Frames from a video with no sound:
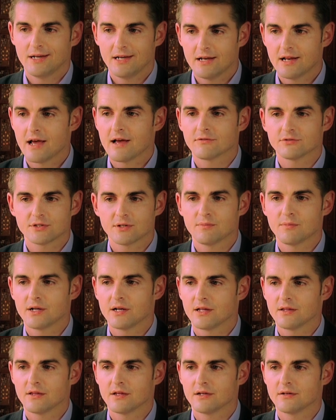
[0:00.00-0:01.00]
we need to have
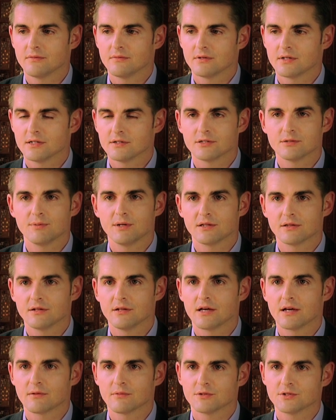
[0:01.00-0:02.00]
somebody that can
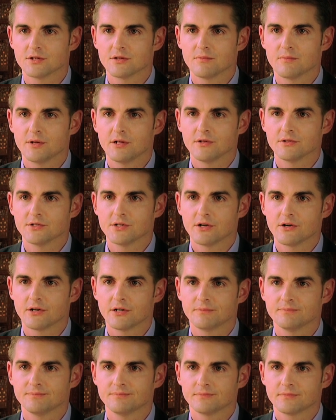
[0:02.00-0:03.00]
speak the language of the
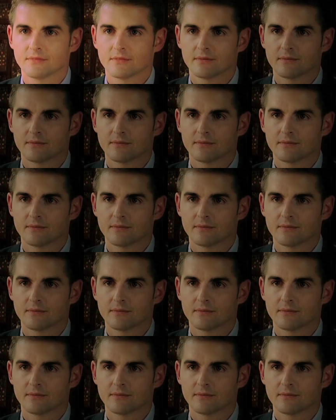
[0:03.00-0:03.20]
military.